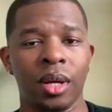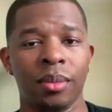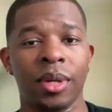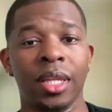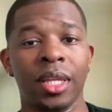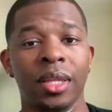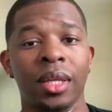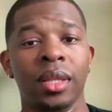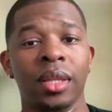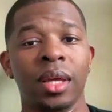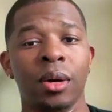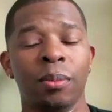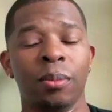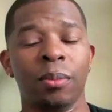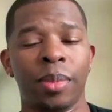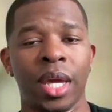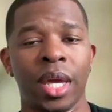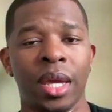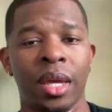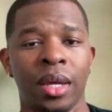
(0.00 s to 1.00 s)
and then
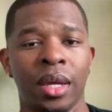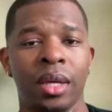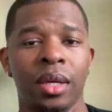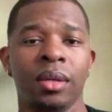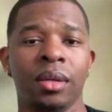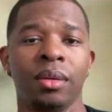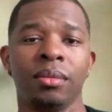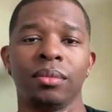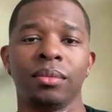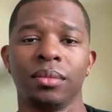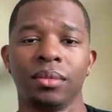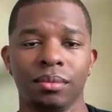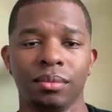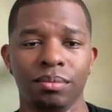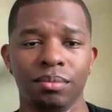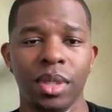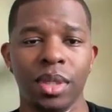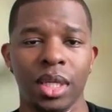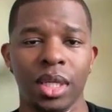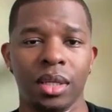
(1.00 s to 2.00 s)
they'll pay
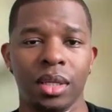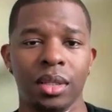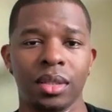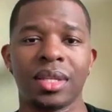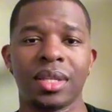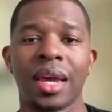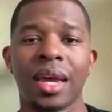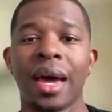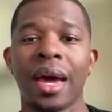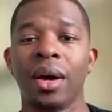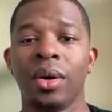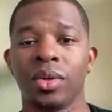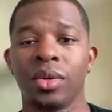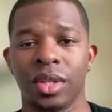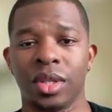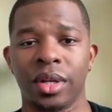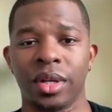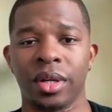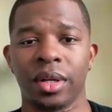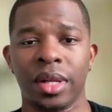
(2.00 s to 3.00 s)
me to
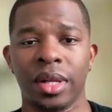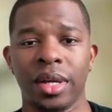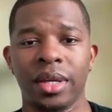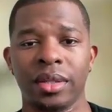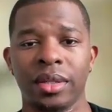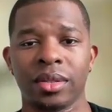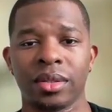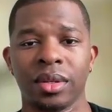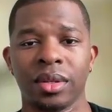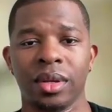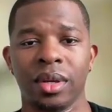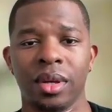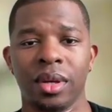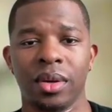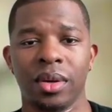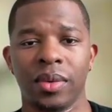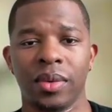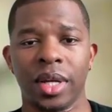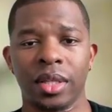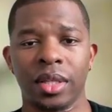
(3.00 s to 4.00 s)
house their clients,
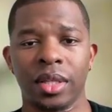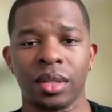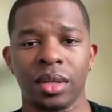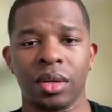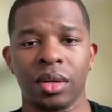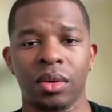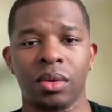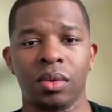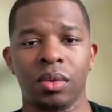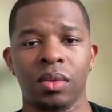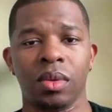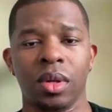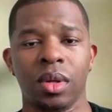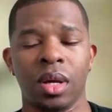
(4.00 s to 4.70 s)
right? So